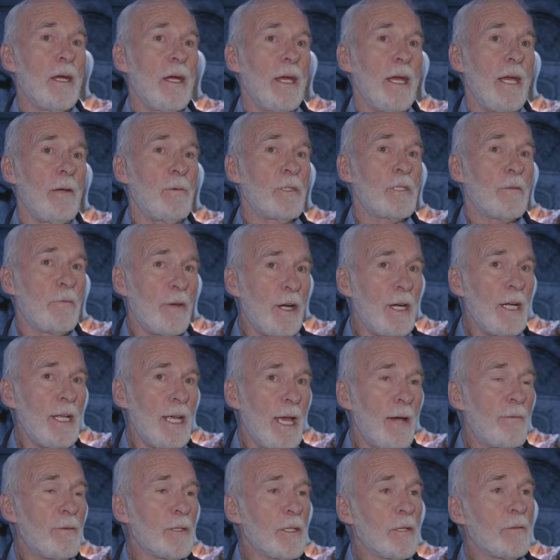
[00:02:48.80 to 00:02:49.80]
It was
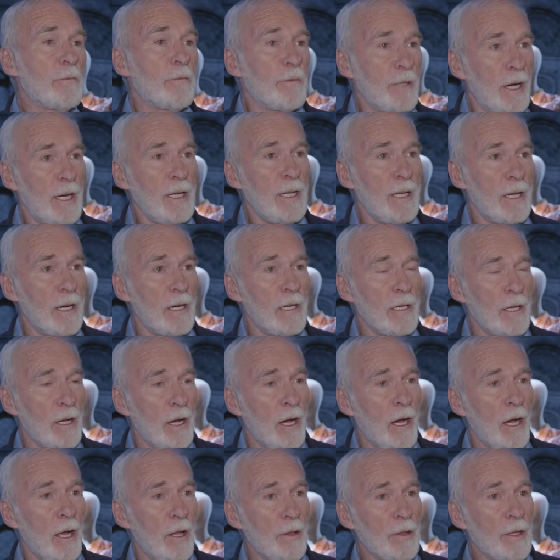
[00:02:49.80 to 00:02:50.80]
fairly evident fairly early
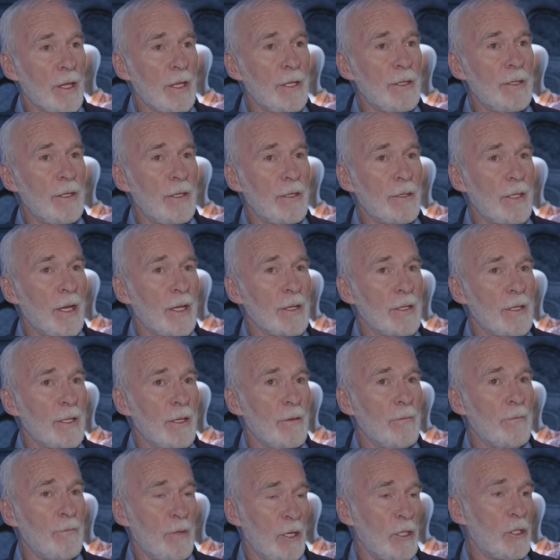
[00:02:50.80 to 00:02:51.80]
on that
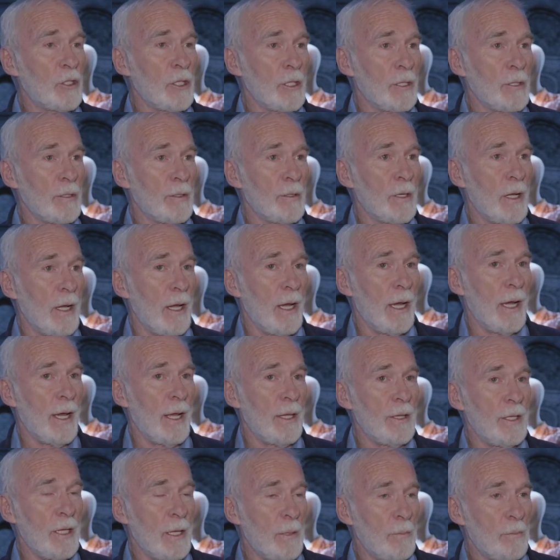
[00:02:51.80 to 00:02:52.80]
the vision
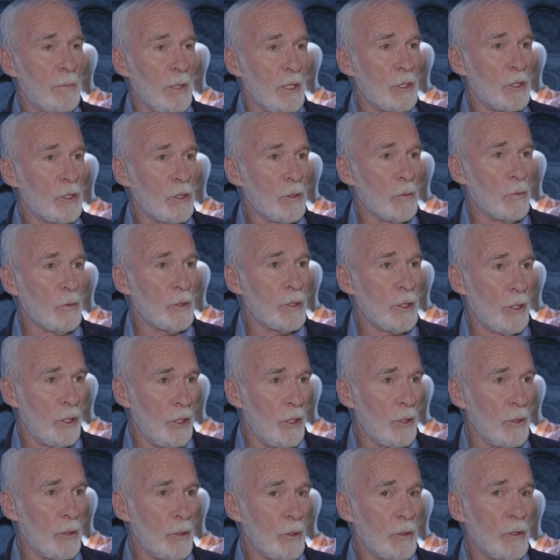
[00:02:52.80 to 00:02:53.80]
and the ambition was
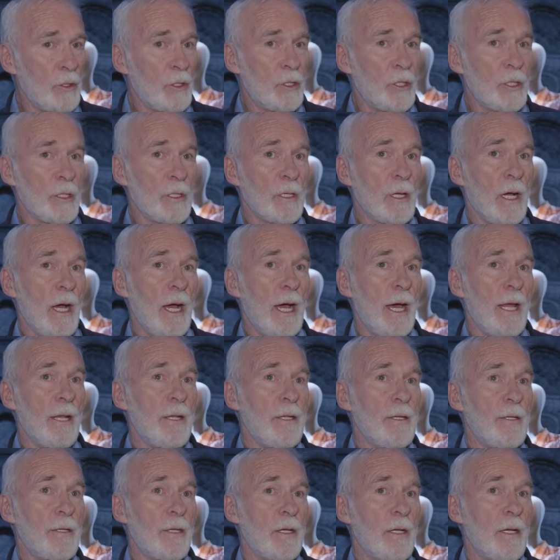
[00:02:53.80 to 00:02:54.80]
huge.
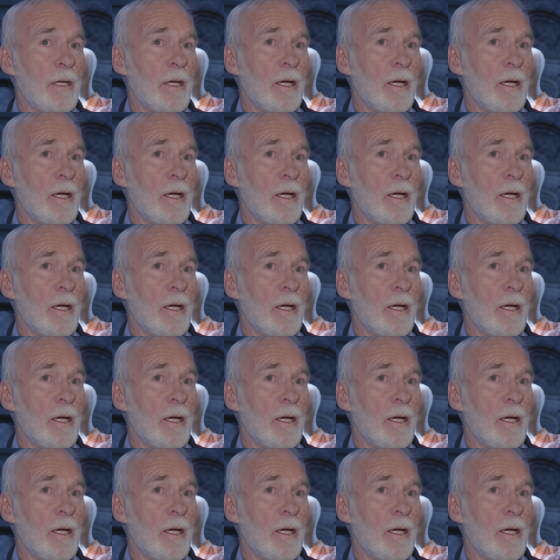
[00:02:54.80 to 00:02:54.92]
And